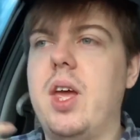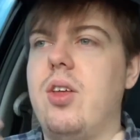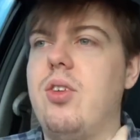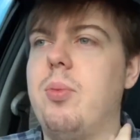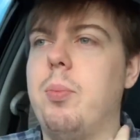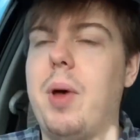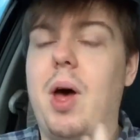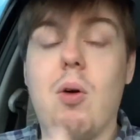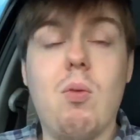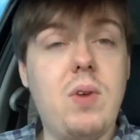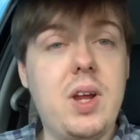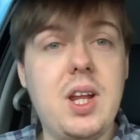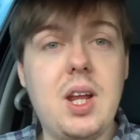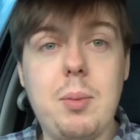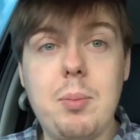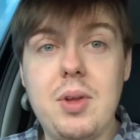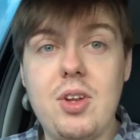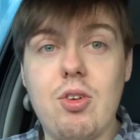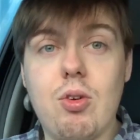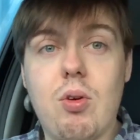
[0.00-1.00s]
It's about
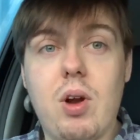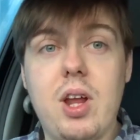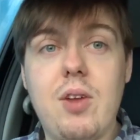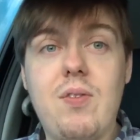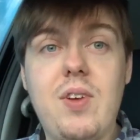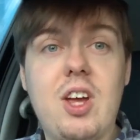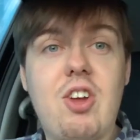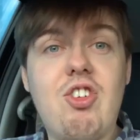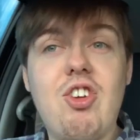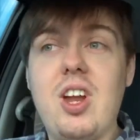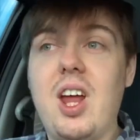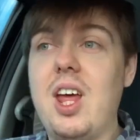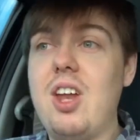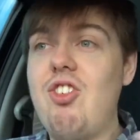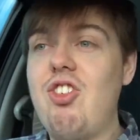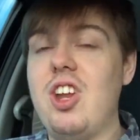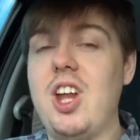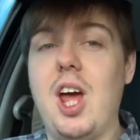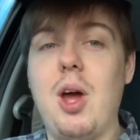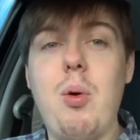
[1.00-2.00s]
reading middle grade fiction.
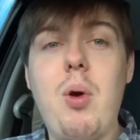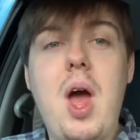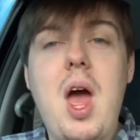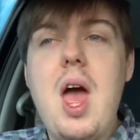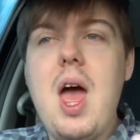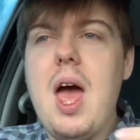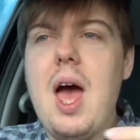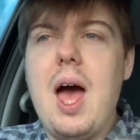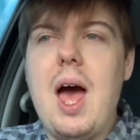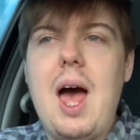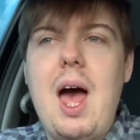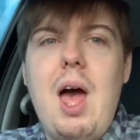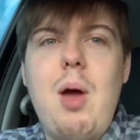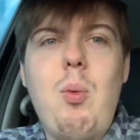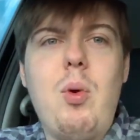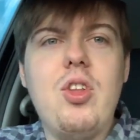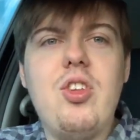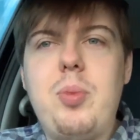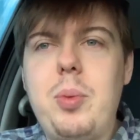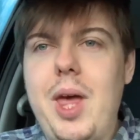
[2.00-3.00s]
And you know,
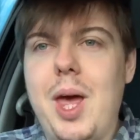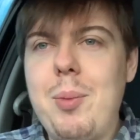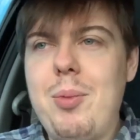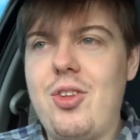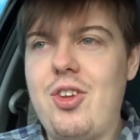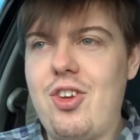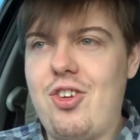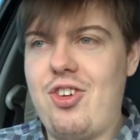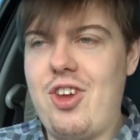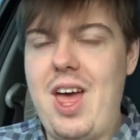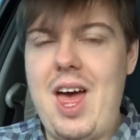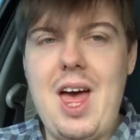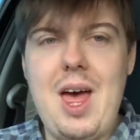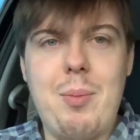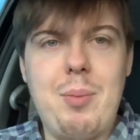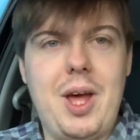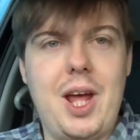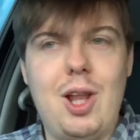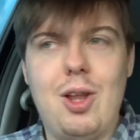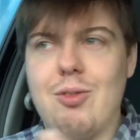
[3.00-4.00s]
I want to be able to
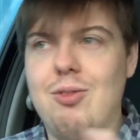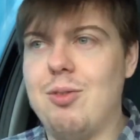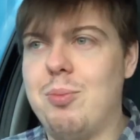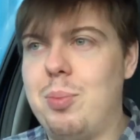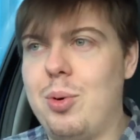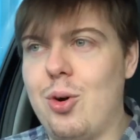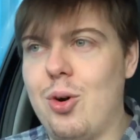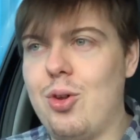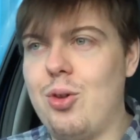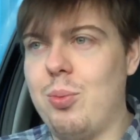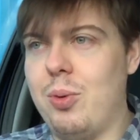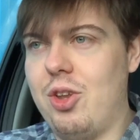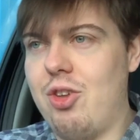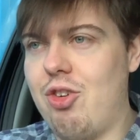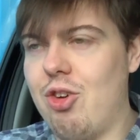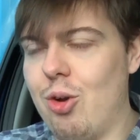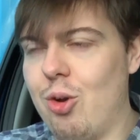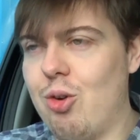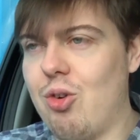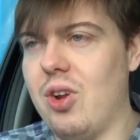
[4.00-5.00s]
share my love of books with
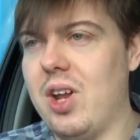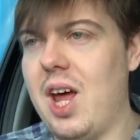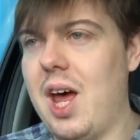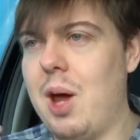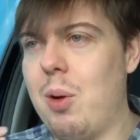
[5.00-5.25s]
children.